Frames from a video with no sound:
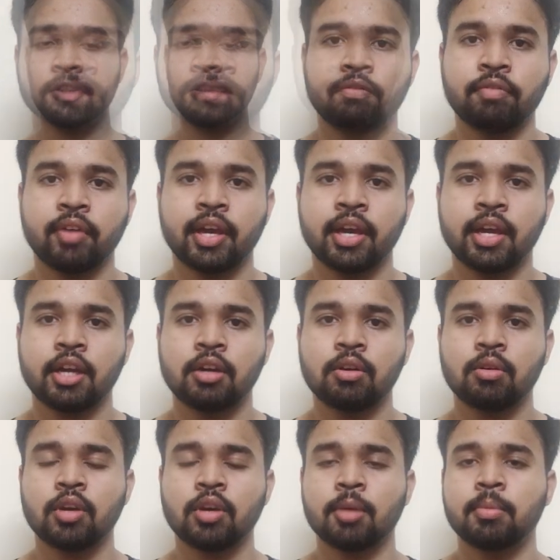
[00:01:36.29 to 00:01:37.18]
If I
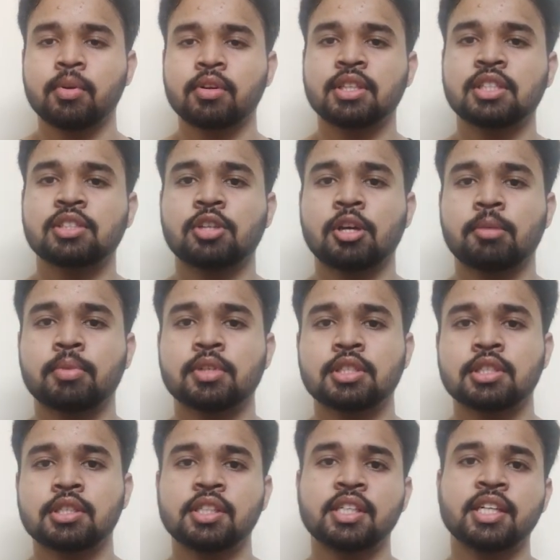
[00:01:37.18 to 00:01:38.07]
had known about this
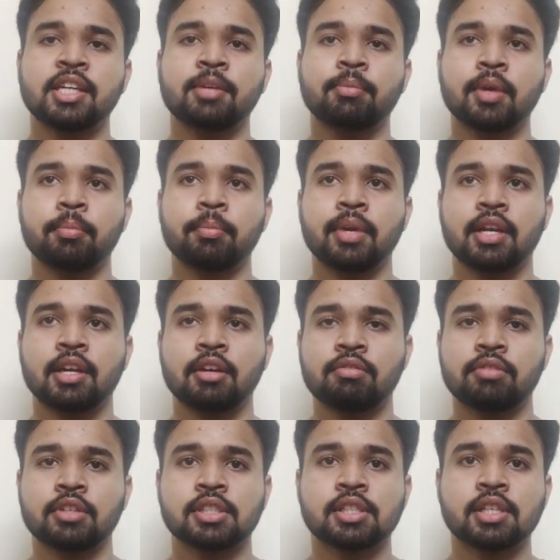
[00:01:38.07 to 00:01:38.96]
opportunity in my
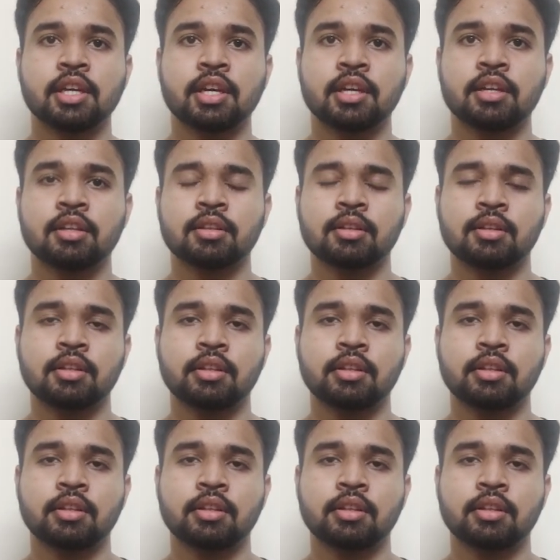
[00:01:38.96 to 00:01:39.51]
B.Tech first year,